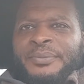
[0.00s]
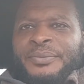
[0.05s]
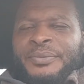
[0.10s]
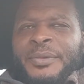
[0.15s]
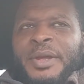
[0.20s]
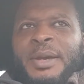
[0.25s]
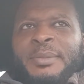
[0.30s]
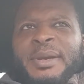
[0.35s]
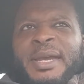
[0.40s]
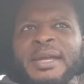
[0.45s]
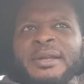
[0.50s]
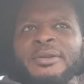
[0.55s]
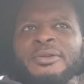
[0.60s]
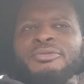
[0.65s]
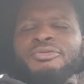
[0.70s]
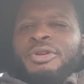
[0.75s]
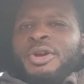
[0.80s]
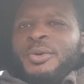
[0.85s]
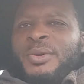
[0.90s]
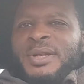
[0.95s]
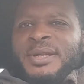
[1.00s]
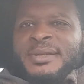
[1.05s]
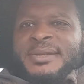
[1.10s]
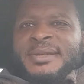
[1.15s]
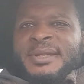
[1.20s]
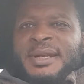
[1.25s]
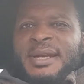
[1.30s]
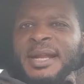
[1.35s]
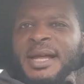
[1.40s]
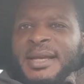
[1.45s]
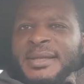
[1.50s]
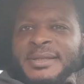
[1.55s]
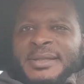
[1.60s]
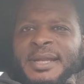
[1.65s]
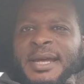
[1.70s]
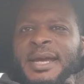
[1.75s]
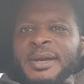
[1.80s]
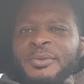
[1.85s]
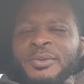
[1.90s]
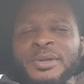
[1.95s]
I mean, Runarsson last
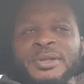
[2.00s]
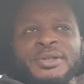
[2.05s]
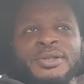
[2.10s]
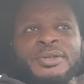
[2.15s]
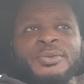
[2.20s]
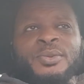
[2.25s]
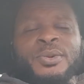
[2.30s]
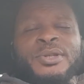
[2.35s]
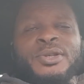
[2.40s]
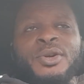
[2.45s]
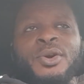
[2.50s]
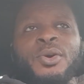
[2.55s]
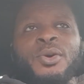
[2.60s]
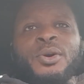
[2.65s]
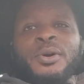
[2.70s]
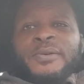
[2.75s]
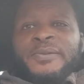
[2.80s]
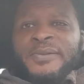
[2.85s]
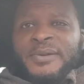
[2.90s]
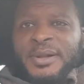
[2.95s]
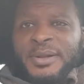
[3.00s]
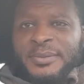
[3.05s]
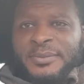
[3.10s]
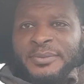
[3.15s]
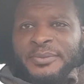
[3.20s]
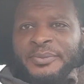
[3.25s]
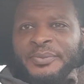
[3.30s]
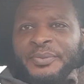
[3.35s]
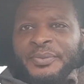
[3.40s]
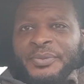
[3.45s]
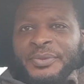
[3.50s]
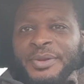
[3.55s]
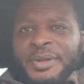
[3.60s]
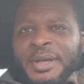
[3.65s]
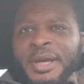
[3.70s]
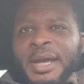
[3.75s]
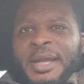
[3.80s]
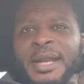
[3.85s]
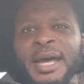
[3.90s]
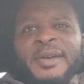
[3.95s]
night was was awful.
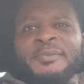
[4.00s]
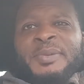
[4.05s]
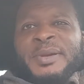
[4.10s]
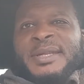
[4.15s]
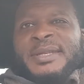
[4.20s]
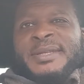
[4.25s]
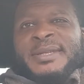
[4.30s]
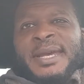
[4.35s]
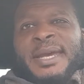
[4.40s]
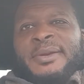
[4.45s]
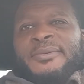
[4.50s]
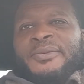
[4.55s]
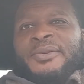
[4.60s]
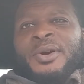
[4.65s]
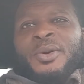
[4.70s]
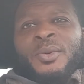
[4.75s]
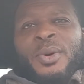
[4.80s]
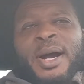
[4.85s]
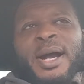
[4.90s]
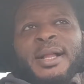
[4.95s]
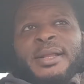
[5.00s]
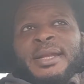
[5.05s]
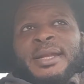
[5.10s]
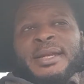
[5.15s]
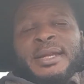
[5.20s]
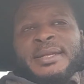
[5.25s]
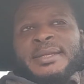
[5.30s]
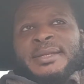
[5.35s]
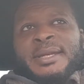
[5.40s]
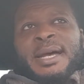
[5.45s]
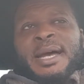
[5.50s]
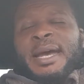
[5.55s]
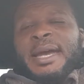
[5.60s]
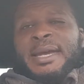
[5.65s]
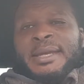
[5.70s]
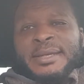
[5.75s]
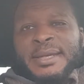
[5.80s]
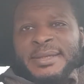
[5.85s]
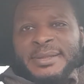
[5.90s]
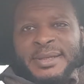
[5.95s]
And I've been saying for a while that this guy
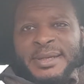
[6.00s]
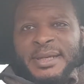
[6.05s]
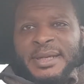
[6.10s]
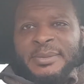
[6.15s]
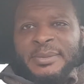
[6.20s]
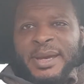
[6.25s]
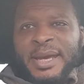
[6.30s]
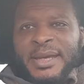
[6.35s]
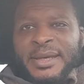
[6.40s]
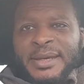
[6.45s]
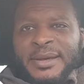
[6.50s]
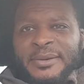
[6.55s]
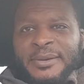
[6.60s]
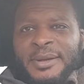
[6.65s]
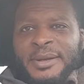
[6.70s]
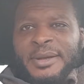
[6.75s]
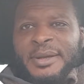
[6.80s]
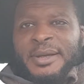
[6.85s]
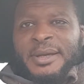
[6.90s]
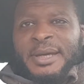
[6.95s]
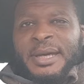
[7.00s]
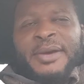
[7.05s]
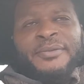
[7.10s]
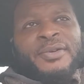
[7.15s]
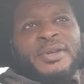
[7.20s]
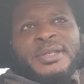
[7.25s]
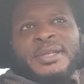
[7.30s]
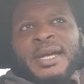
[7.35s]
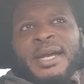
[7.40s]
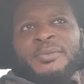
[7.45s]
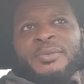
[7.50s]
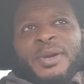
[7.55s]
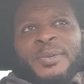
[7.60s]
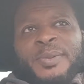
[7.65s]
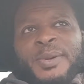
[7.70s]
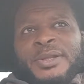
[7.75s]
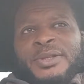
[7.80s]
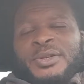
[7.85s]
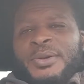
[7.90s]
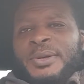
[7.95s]
isn't going to make it. Every time we've
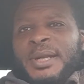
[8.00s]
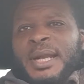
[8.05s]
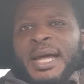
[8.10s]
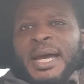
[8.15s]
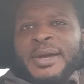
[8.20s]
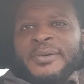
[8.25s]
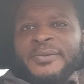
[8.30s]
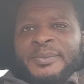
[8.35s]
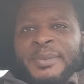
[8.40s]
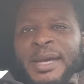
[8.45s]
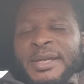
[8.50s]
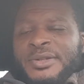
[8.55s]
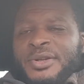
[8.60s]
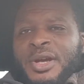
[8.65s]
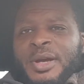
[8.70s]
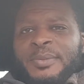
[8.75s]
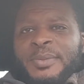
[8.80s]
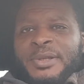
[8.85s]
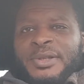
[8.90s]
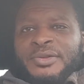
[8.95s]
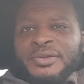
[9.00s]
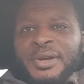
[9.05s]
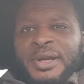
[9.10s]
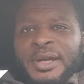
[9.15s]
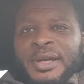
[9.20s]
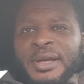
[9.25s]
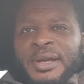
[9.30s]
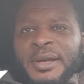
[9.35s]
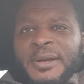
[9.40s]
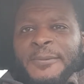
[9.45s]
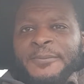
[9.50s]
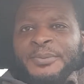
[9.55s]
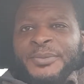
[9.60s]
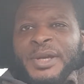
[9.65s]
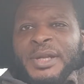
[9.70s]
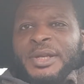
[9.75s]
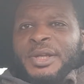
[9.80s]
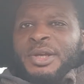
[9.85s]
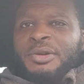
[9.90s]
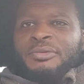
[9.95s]
been doing live match commentary in
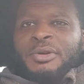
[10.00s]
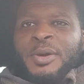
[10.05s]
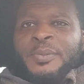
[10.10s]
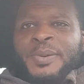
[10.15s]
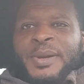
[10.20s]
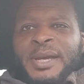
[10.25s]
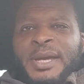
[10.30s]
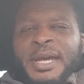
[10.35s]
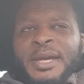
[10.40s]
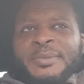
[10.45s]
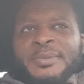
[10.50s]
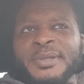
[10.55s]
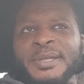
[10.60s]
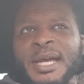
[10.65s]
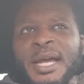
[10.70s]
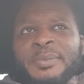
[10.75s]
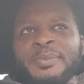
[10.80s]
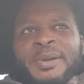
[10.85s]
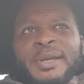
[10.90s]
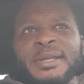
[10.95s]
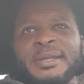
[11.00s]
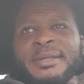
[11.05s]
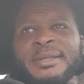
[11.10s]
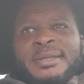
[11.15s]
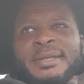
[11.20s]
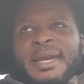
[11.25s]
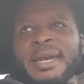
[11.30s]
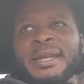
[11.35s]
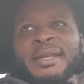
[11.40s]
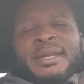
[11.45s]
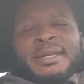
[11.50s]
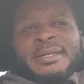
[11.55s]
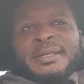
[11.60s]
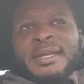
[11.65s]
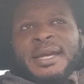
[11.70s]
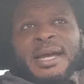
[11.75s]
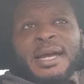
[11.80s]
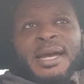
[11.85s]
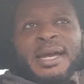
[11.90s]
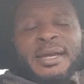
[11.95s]
the Europa games, I've been saying this
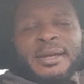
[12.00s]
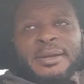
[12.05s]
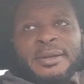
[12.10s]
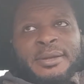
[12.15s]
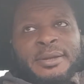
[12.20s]
guy,